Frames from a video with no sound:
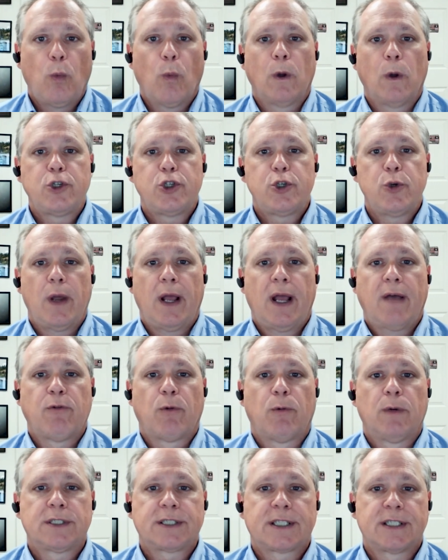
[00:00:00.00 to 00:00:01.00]
Once you
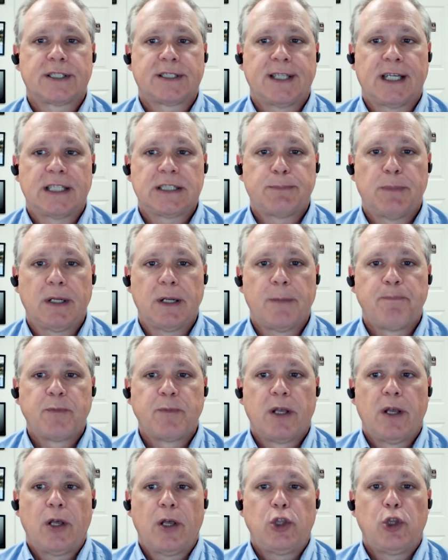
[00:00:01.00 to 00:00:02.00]
have a risk assessment,
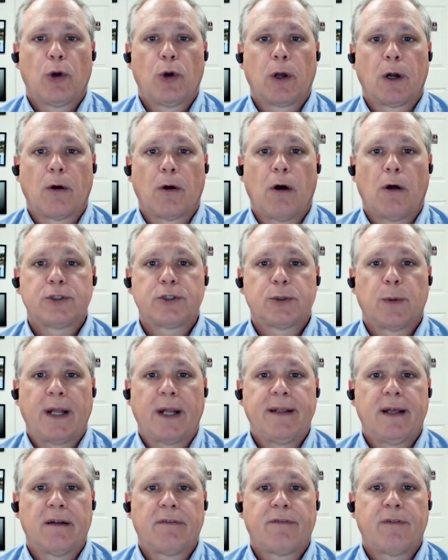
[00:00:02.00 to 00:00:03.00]
you're going to
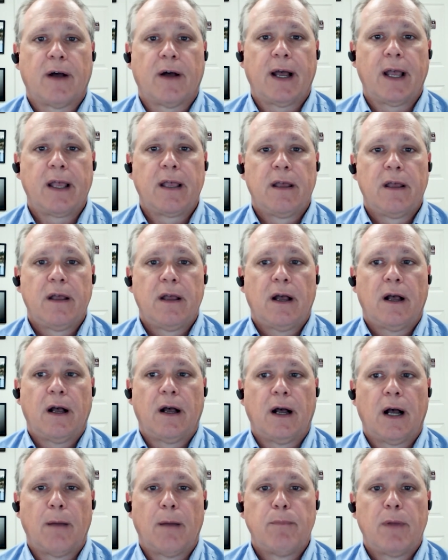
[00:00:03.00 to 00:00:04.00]
also identify
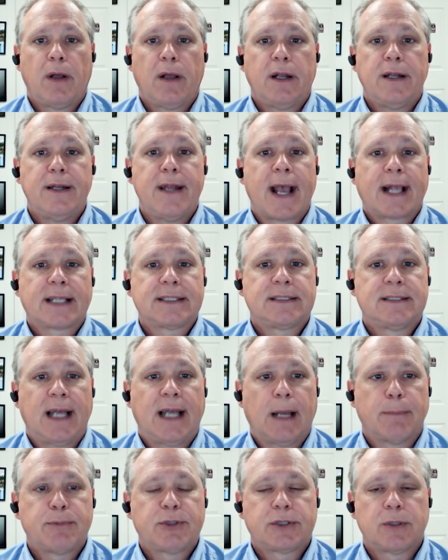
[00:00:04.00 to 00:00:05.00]
um, next
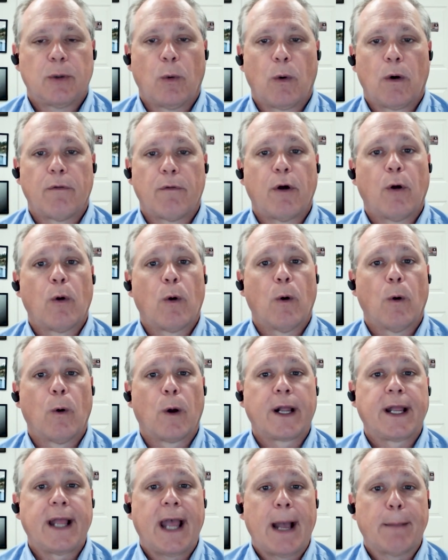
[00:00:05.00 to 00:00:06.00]
steps or, or,
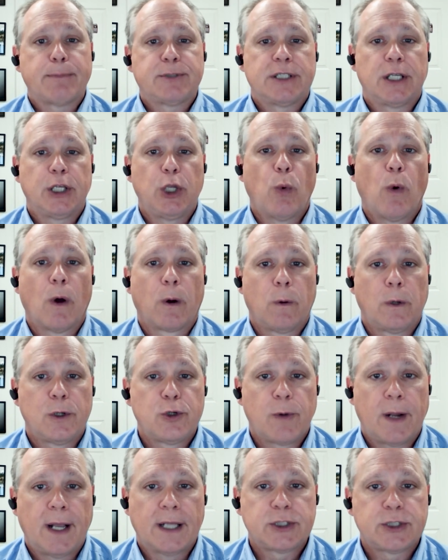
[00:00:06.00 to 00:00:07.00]
or gaps that you want to
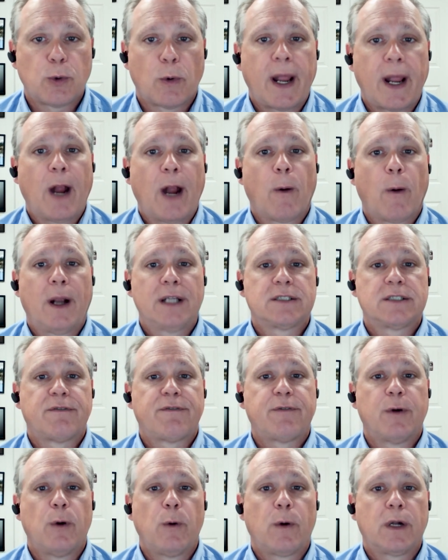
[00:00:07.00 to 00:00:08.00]
address or areas
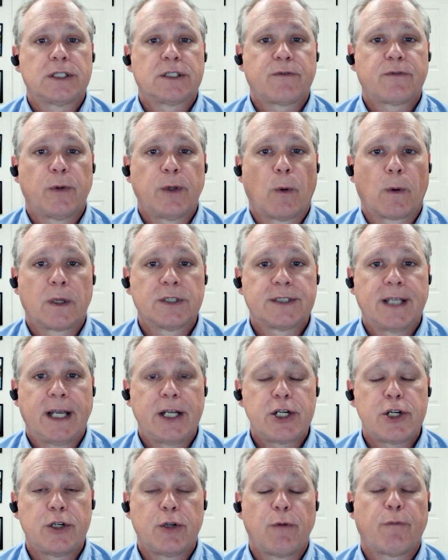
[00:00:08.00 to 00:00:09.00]
of focus for the
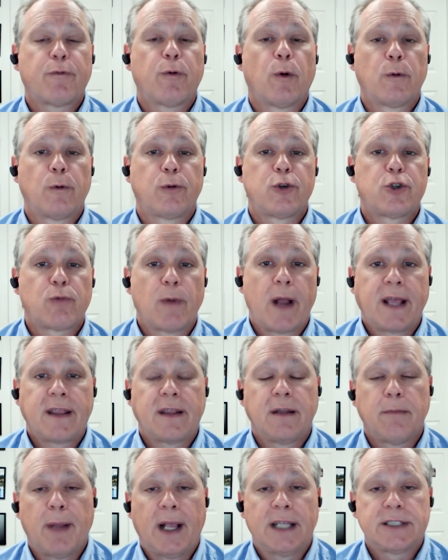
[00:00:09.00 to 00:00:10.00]
organization to further
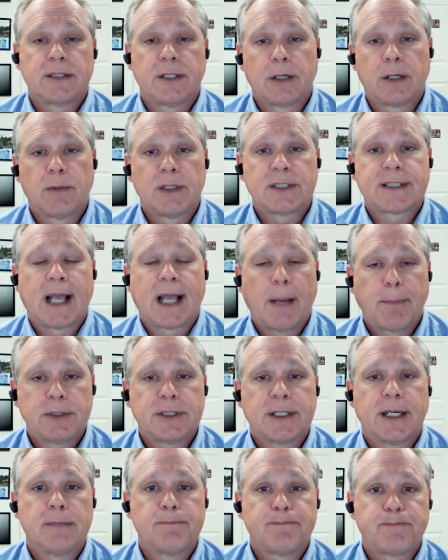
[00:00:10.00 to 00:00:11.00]
strengthen based on your risk
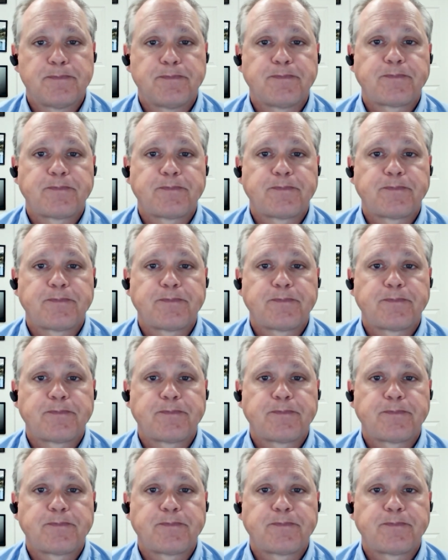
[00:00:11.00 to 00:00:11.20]
appetite.